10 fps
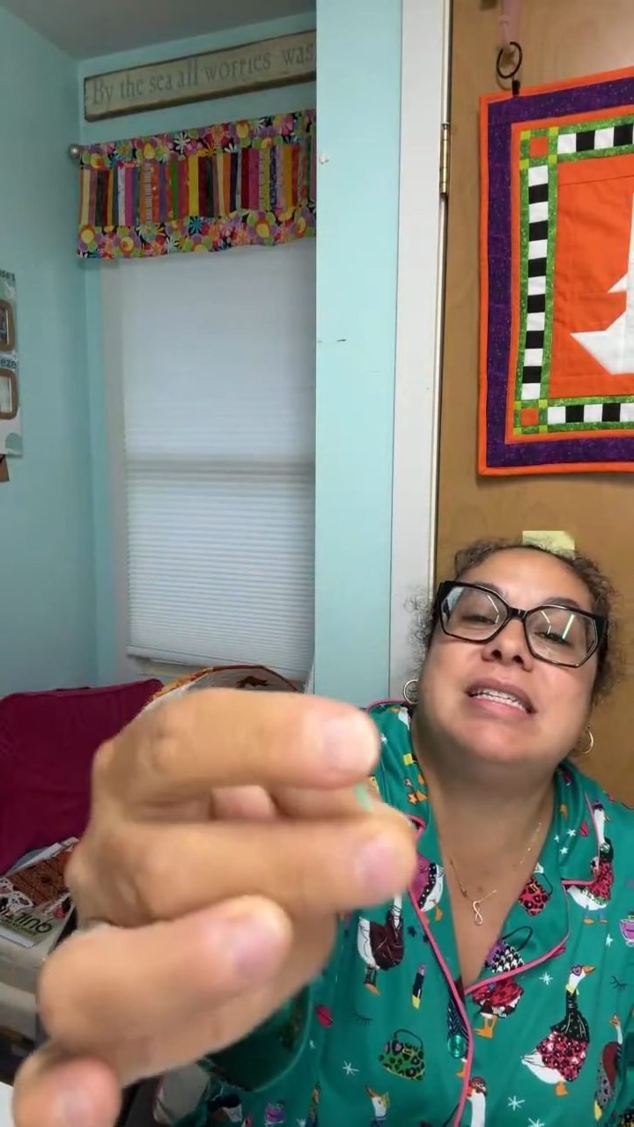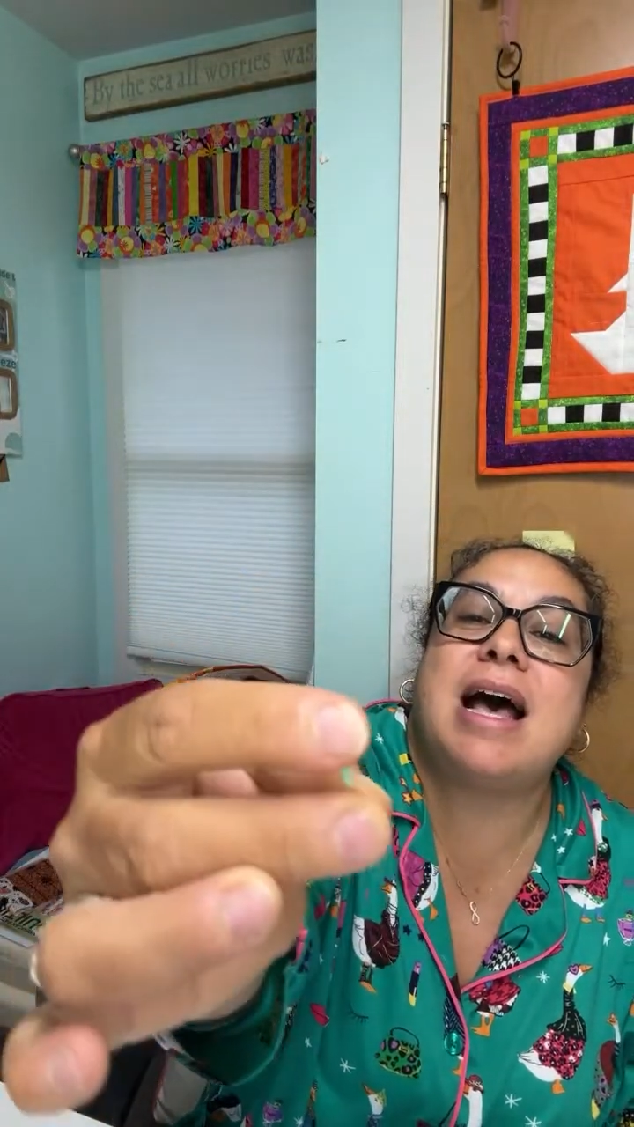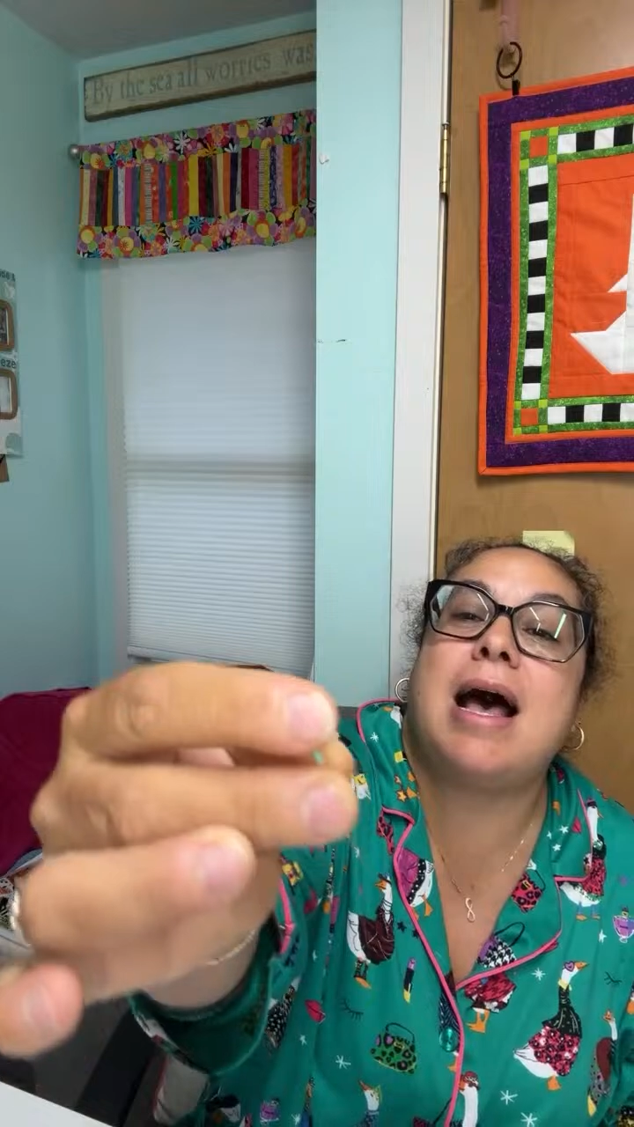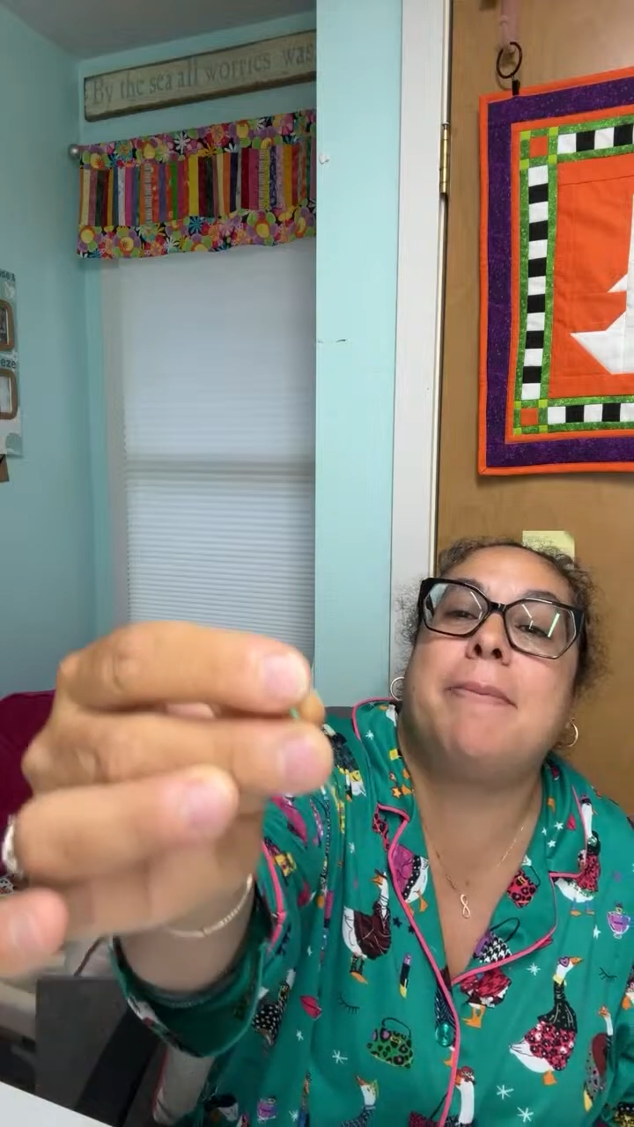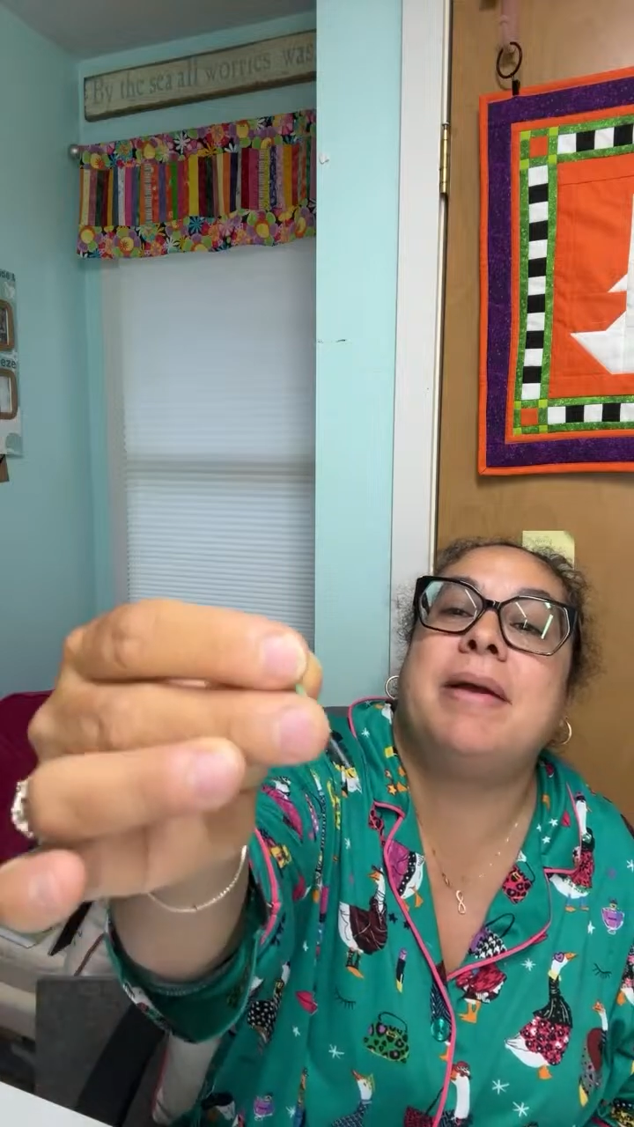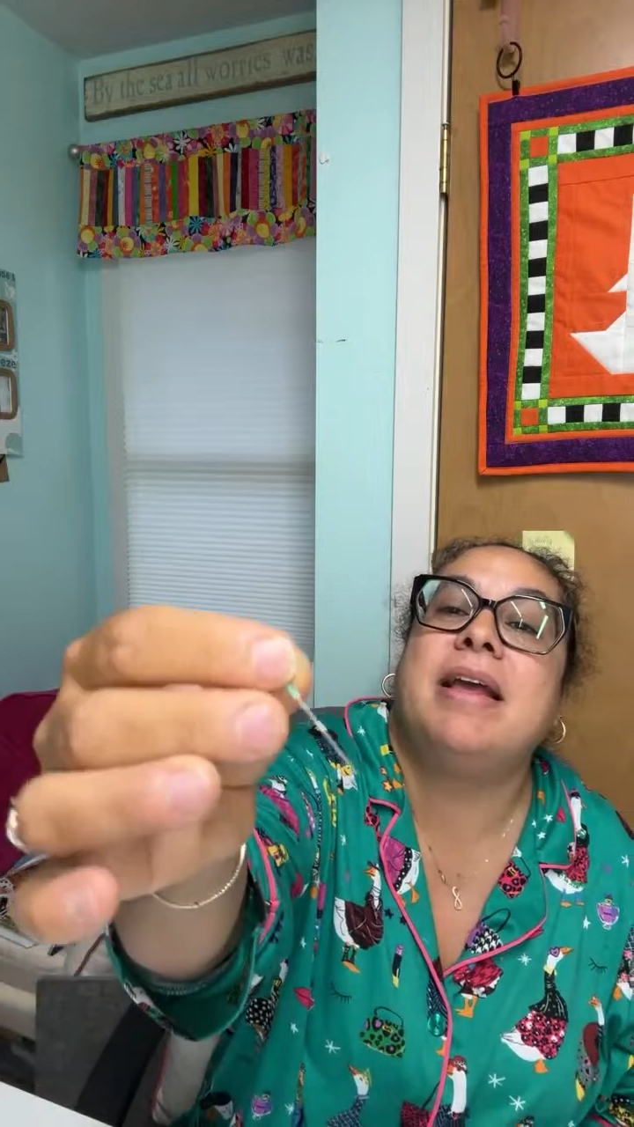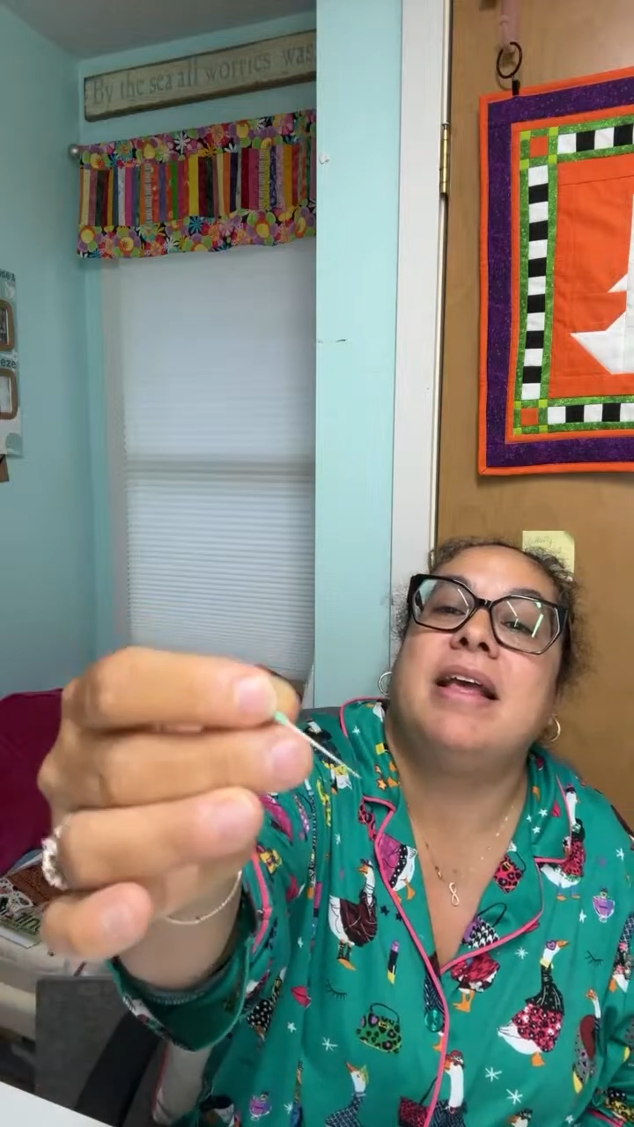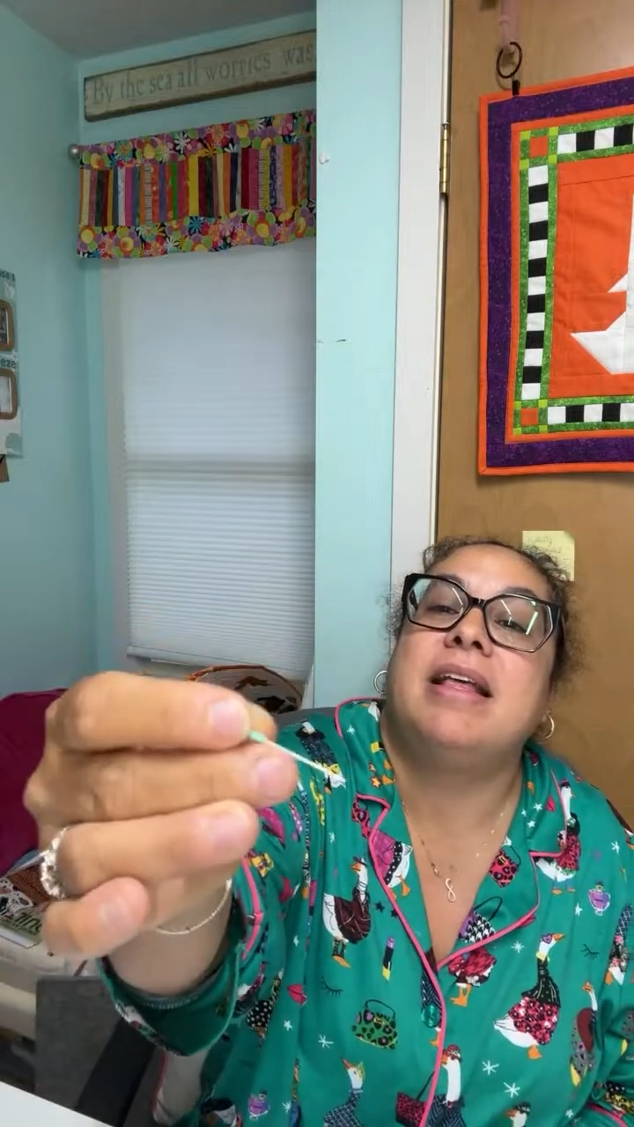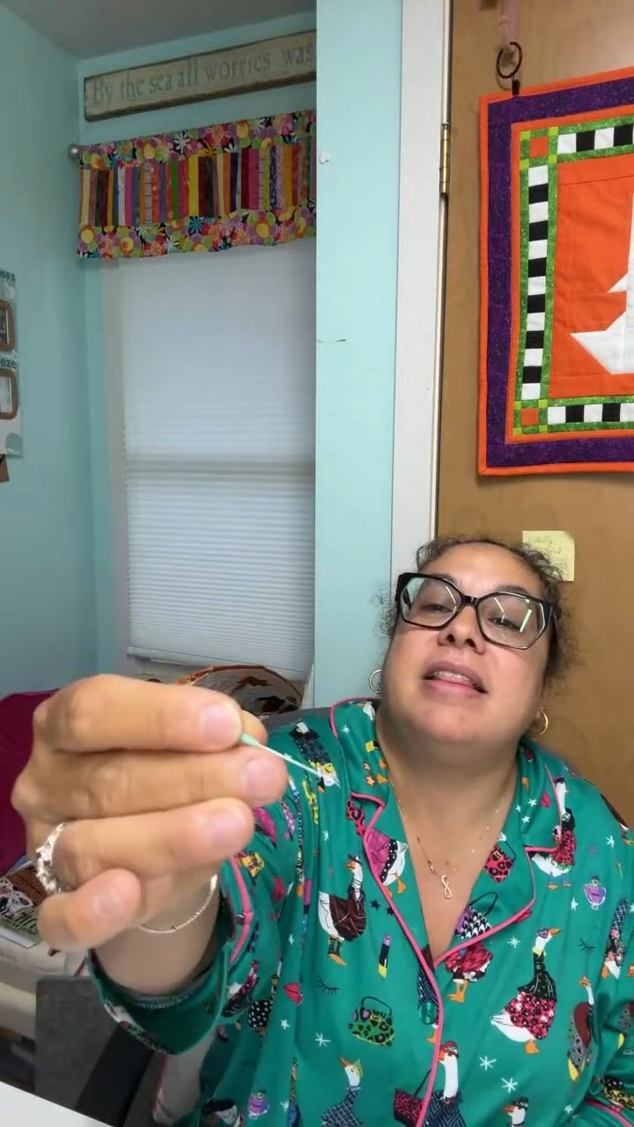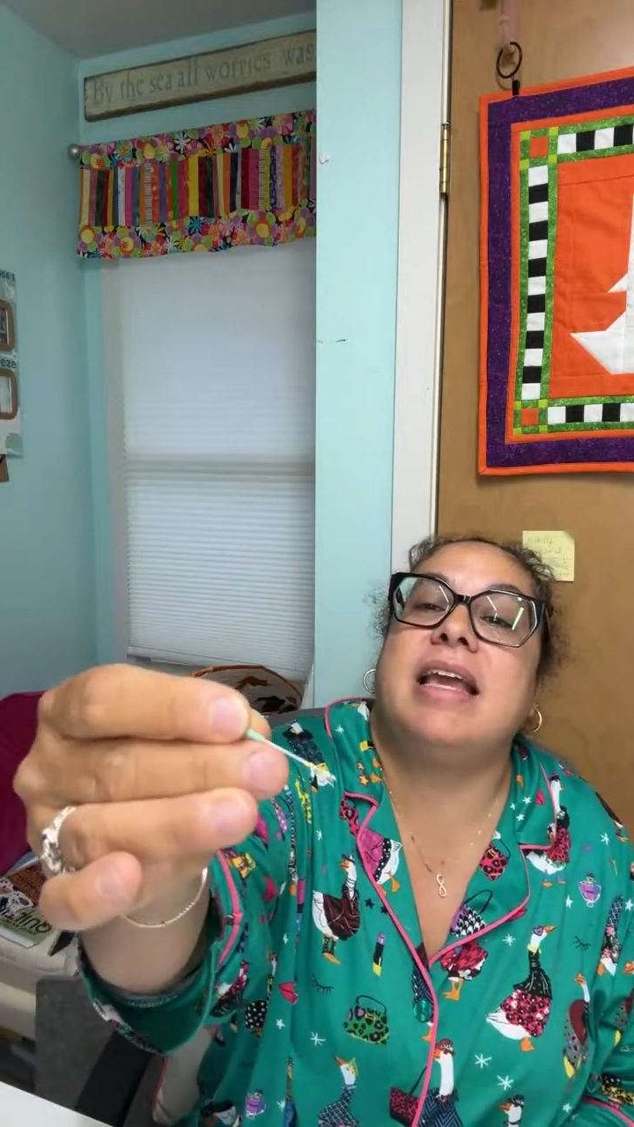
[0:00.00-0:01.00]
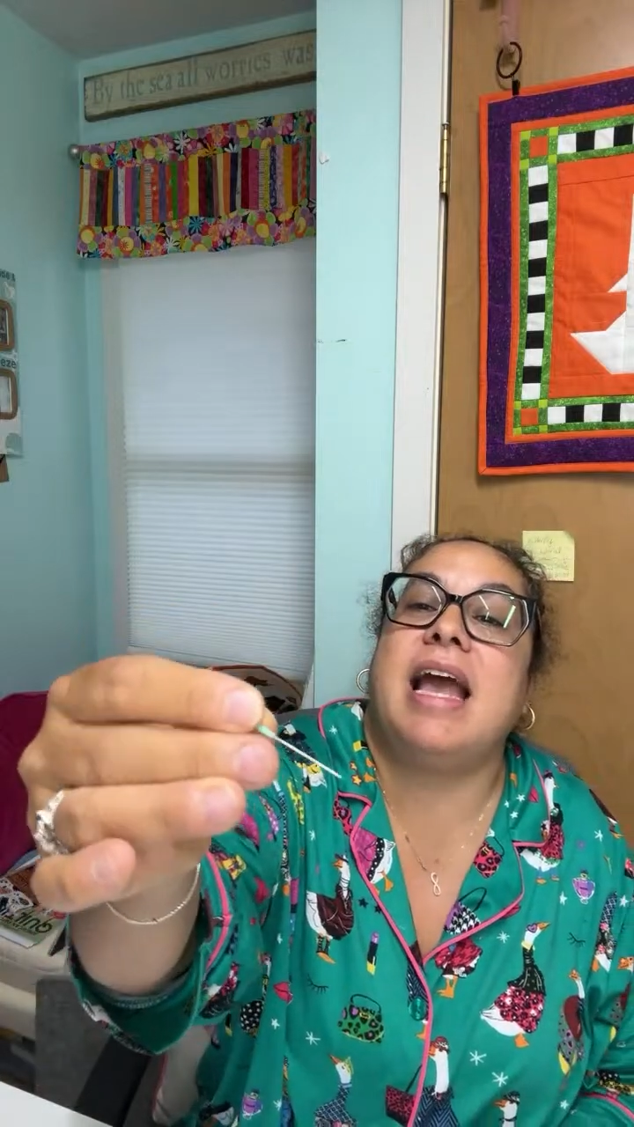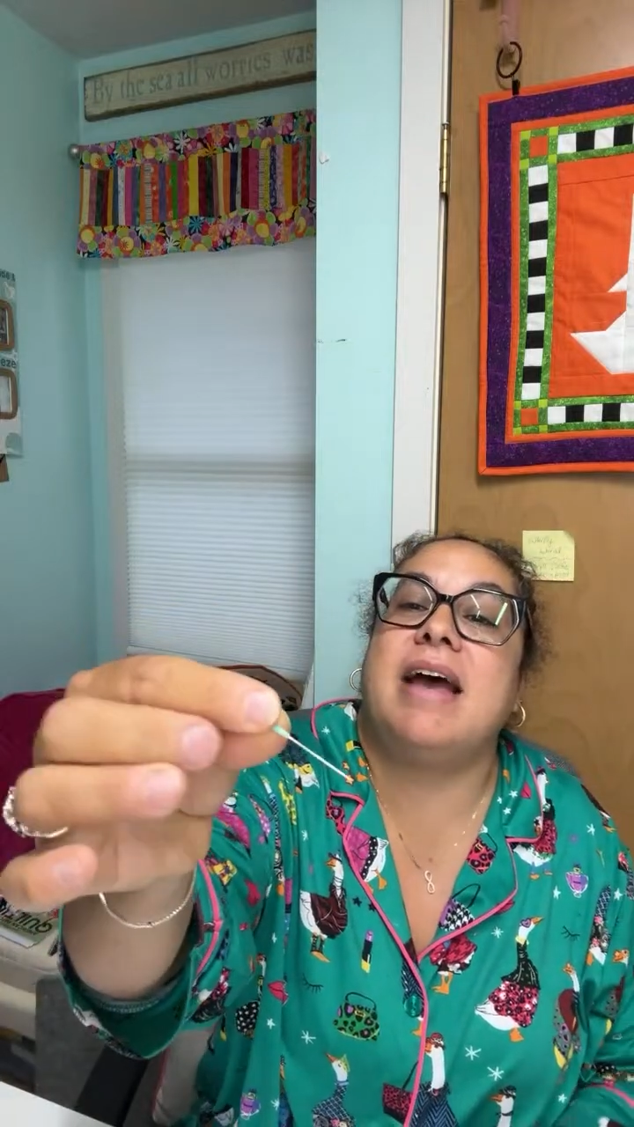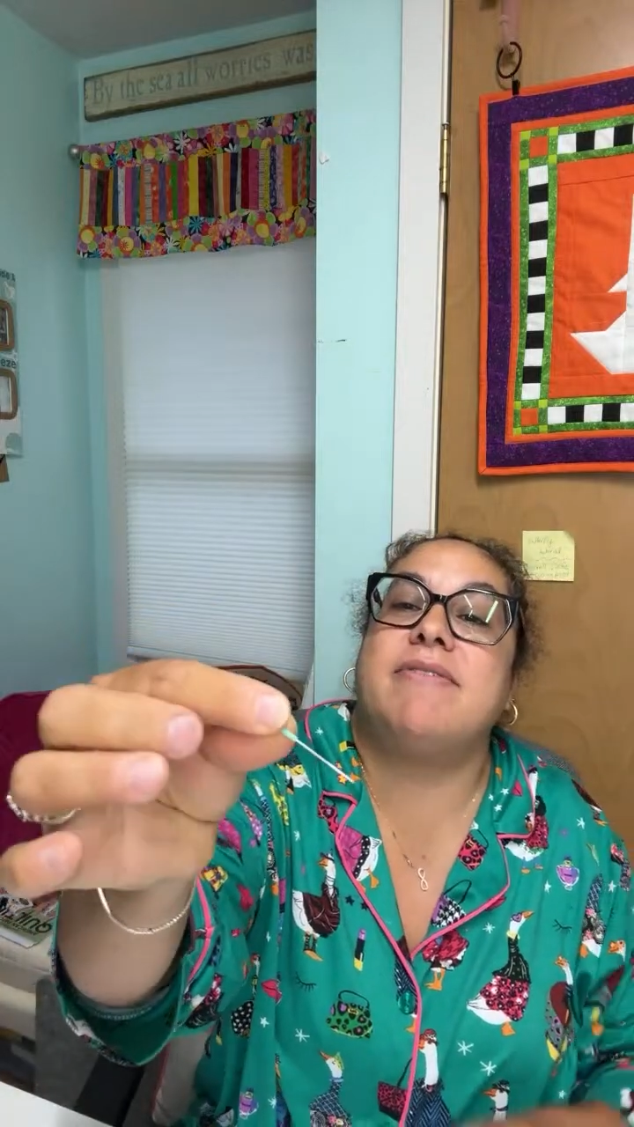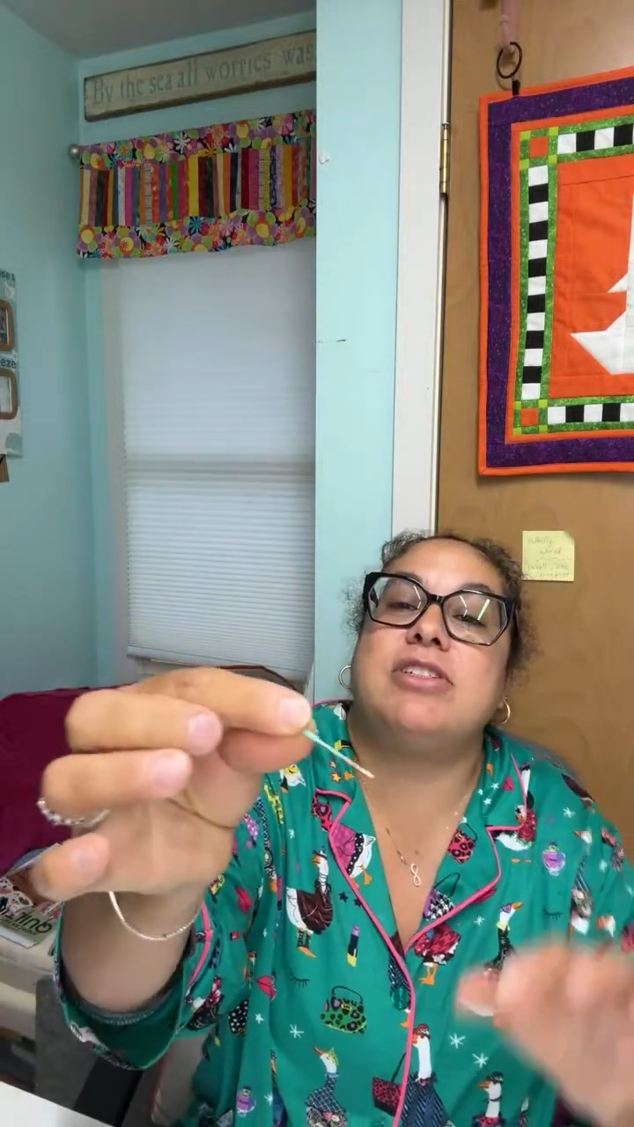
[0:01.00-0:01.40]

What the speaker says: top. They have a